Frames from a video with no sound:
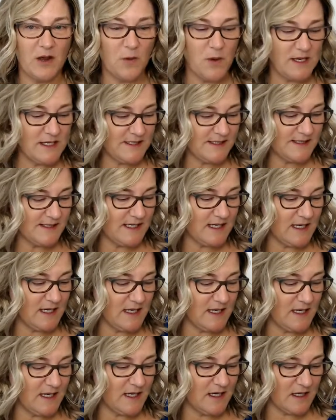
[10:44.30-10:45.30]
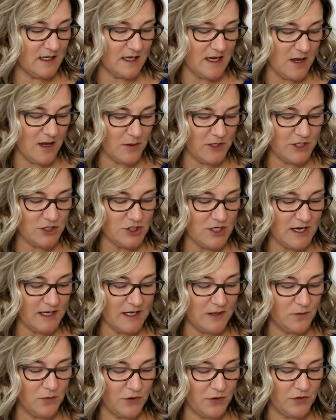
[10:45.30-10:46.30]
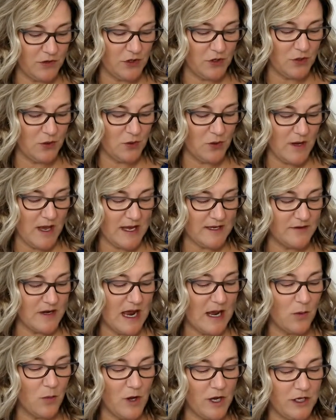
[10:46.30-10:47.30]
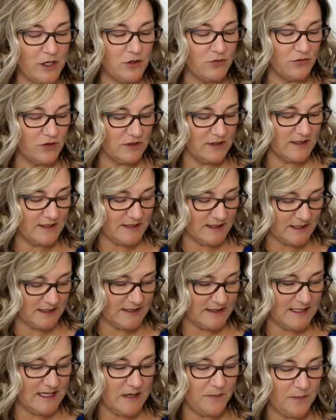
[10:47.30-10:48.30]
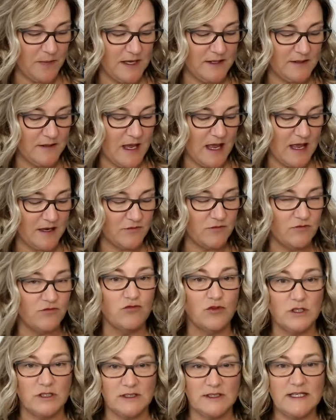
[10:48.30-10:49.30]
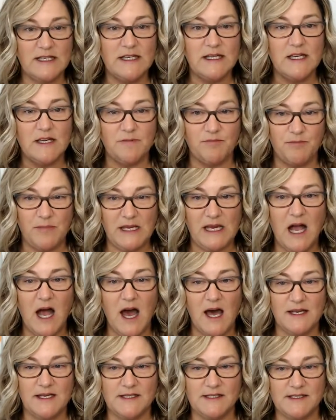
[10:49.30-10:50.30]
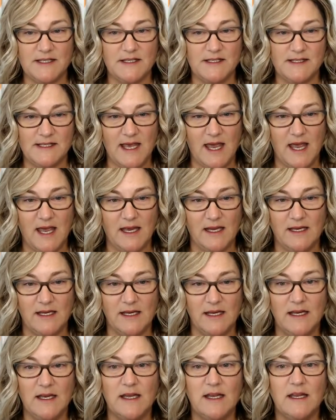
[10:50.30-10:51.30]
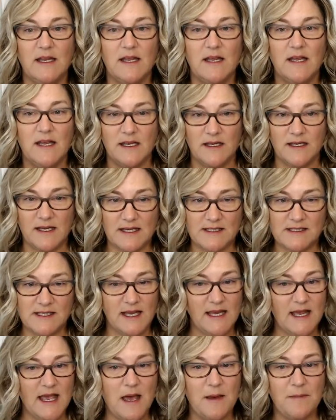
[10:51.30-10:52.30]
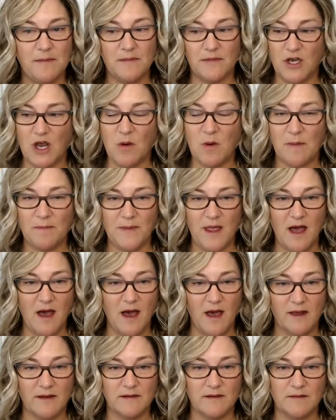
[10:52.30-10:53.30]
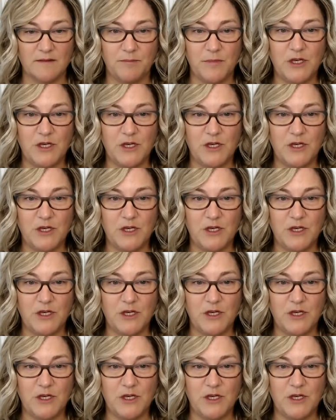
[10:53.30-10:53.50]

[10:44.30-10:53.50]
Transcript: And I want to check in with you, and I want you to really dig deep and really be honest and say, yes, I am. No, I'm not.